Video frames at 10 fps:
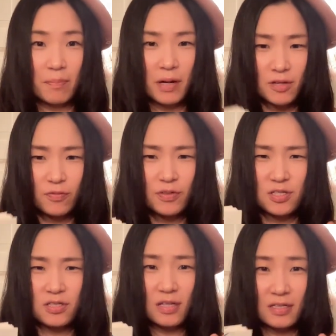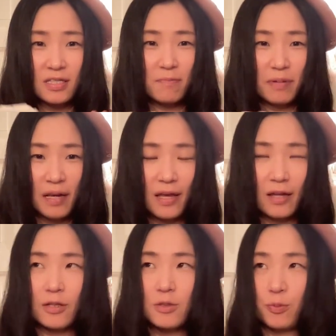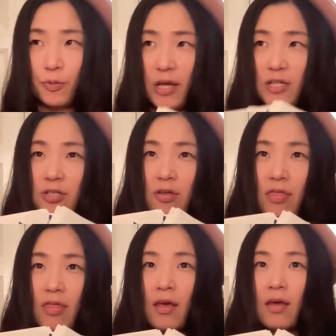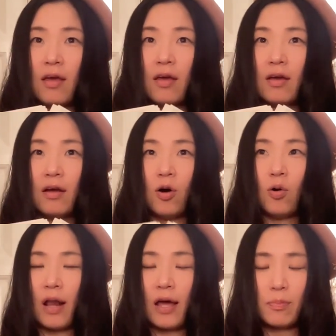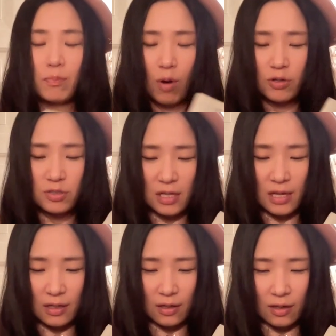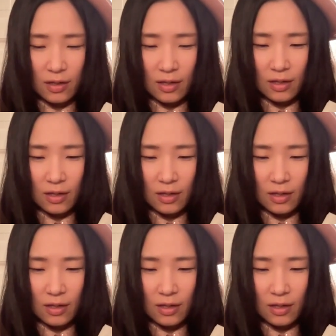But it was just like simply an inspiration, or like mostly